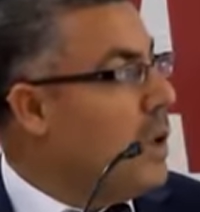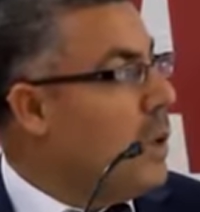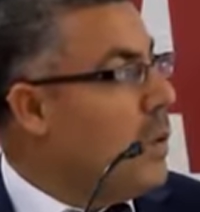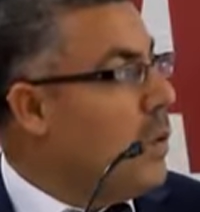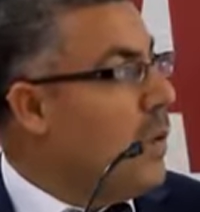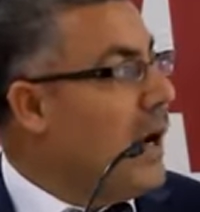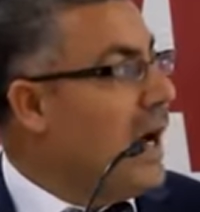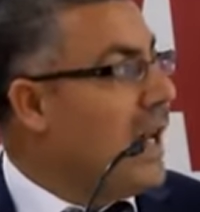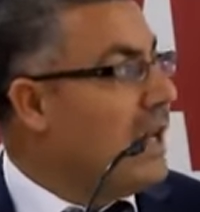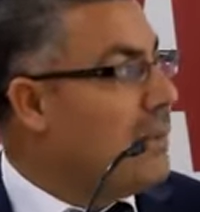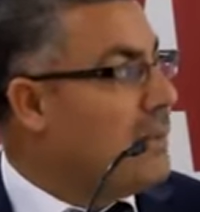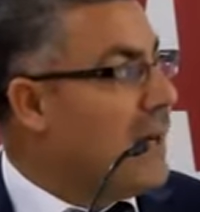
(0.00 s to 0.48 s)

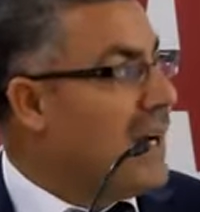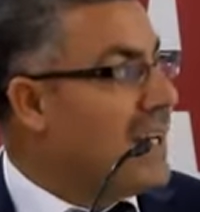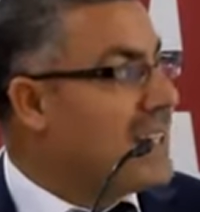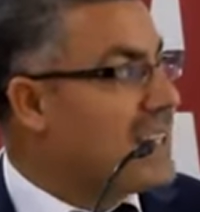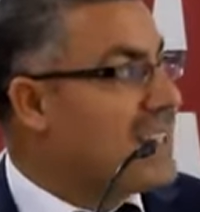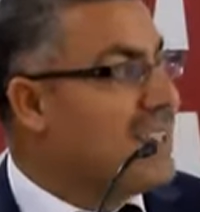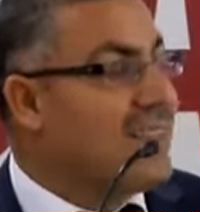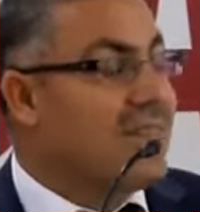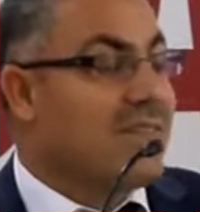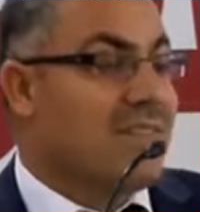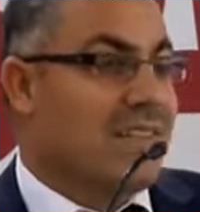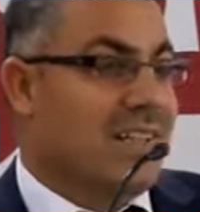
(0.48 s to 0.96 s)
While
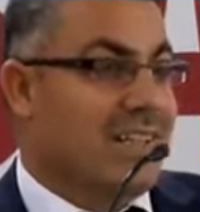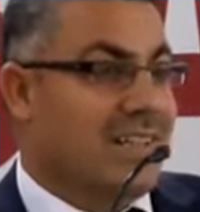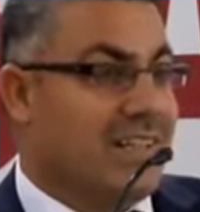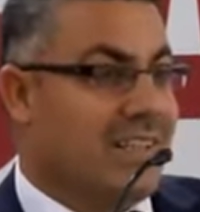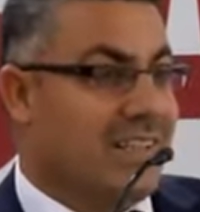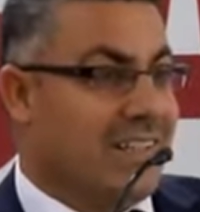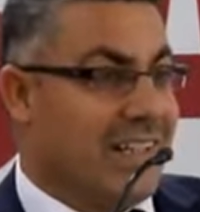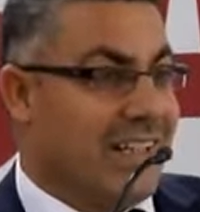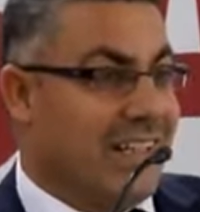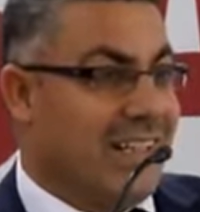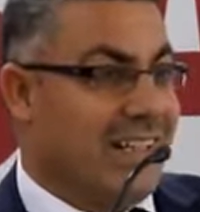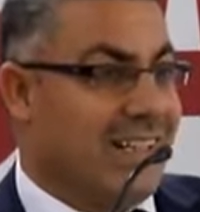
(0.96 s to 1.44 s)
passive
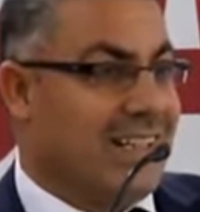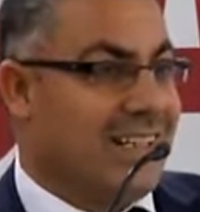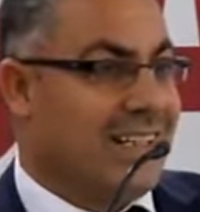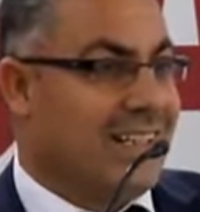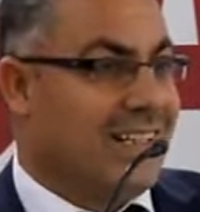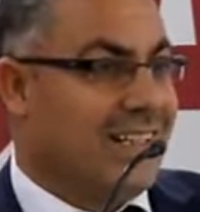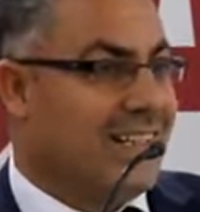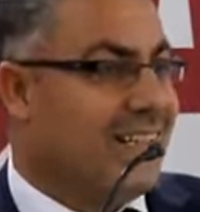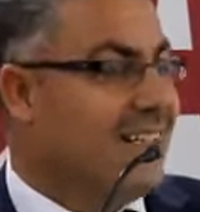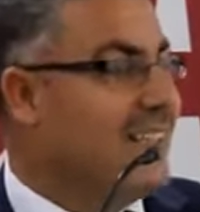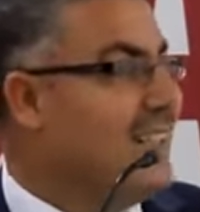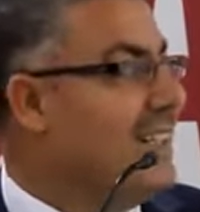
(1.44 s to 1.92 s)
learning
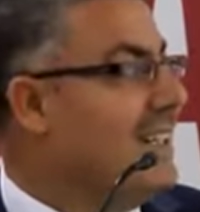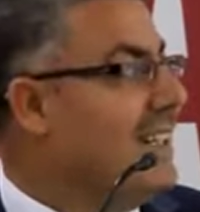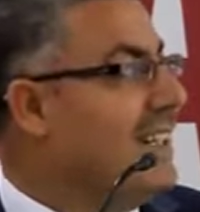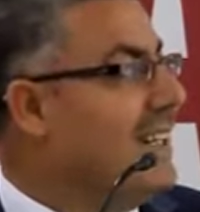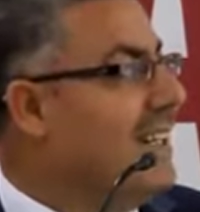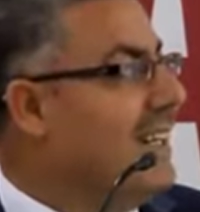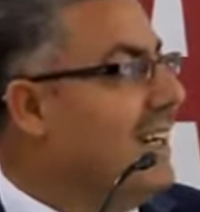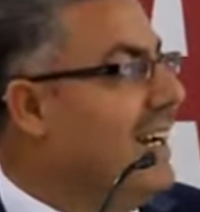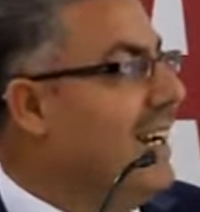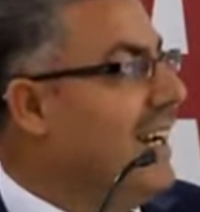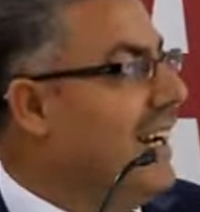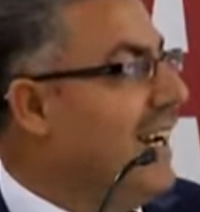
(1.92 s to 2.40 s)

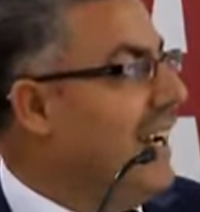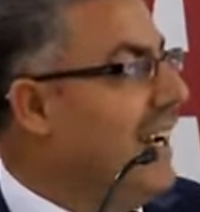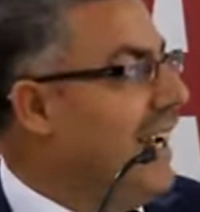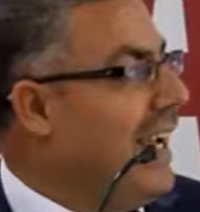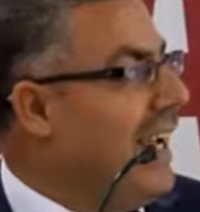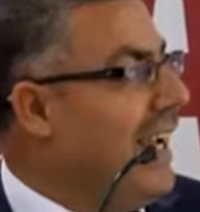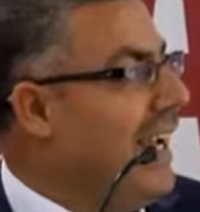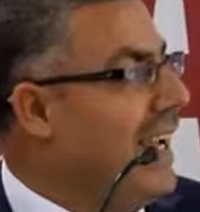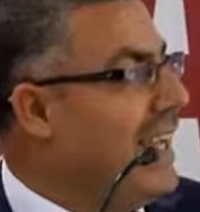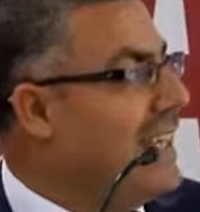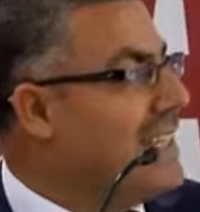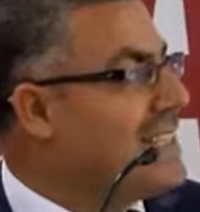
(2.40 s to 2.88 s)

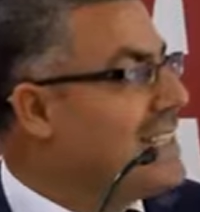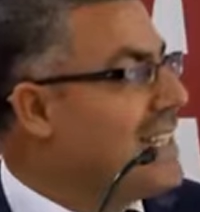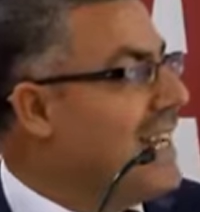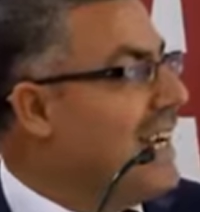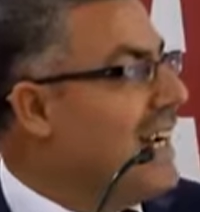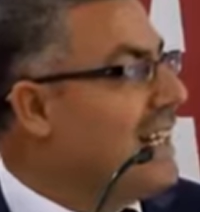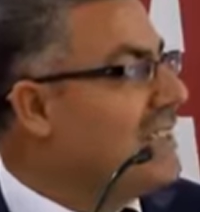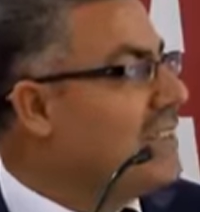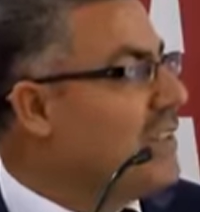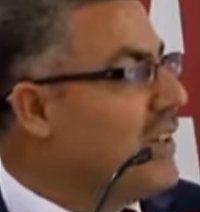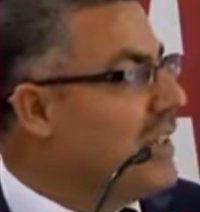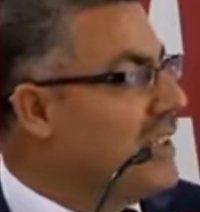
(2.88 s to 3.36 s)
is
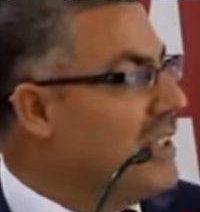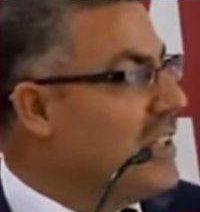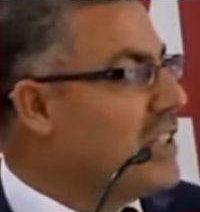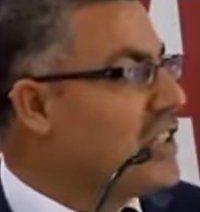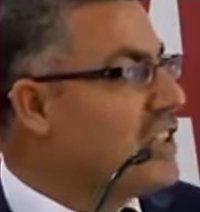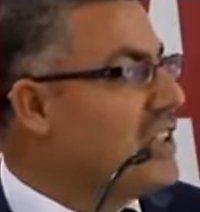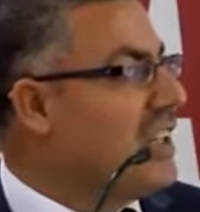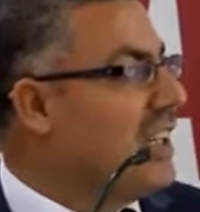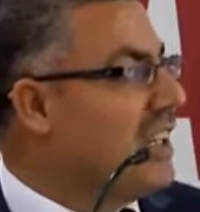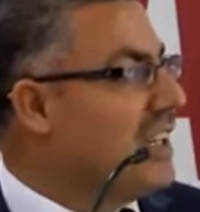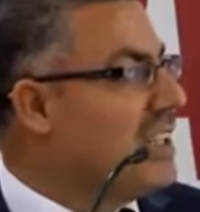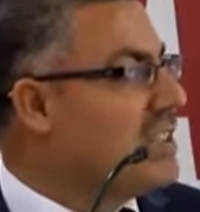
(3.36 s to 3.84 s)
a
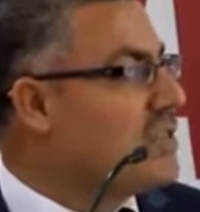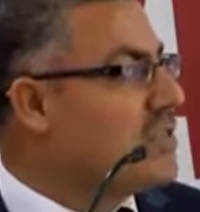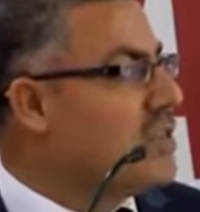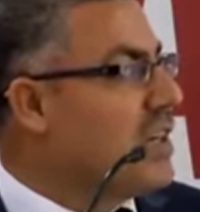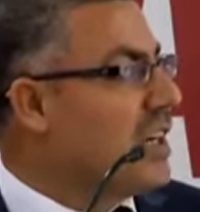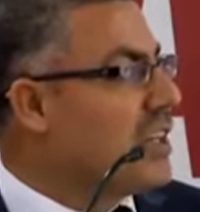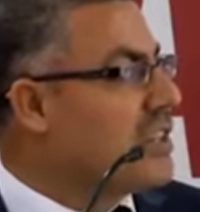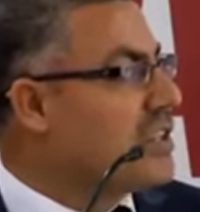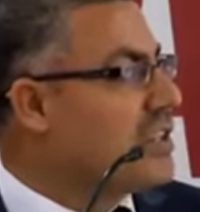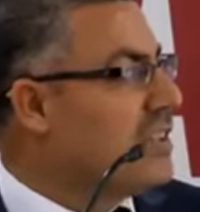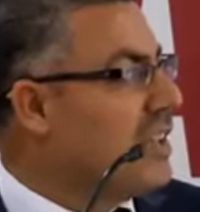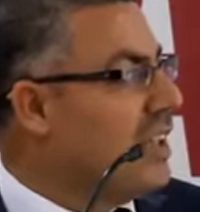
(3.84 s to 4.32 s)
traditional
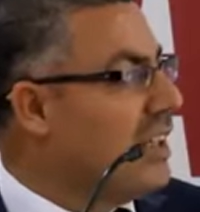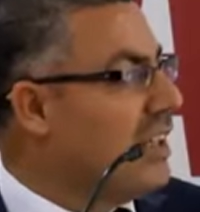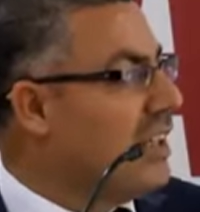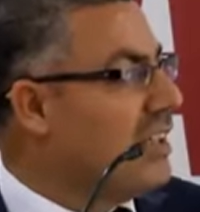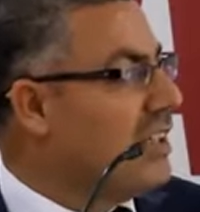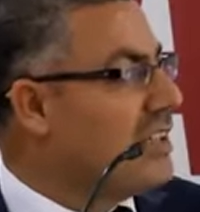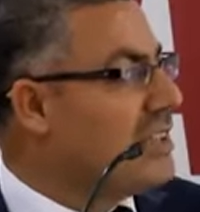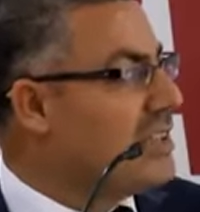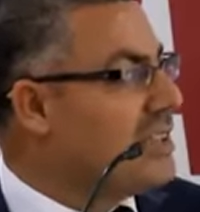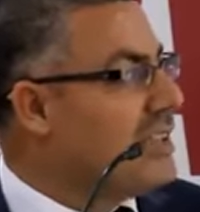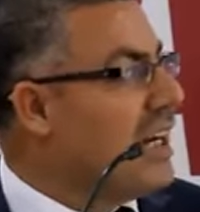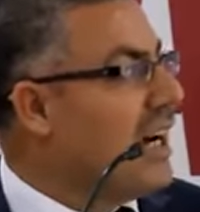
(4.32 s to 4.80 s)
instructional
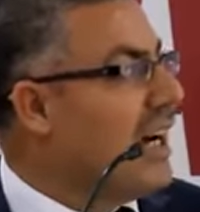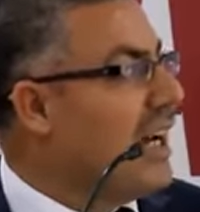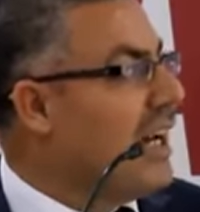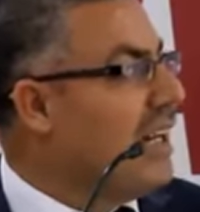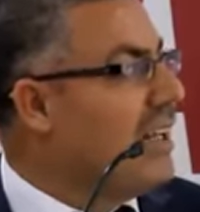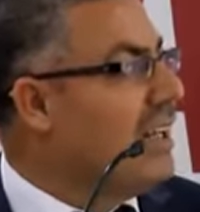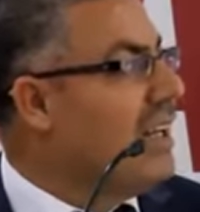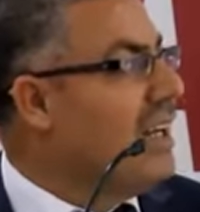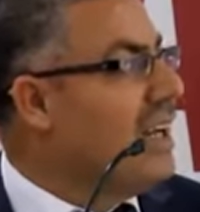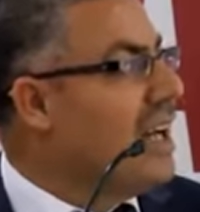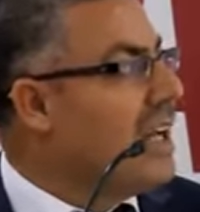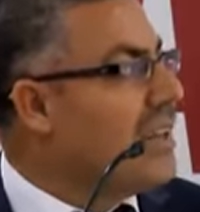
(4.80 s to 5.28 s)

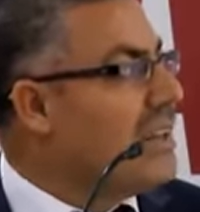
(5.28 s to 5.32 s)
style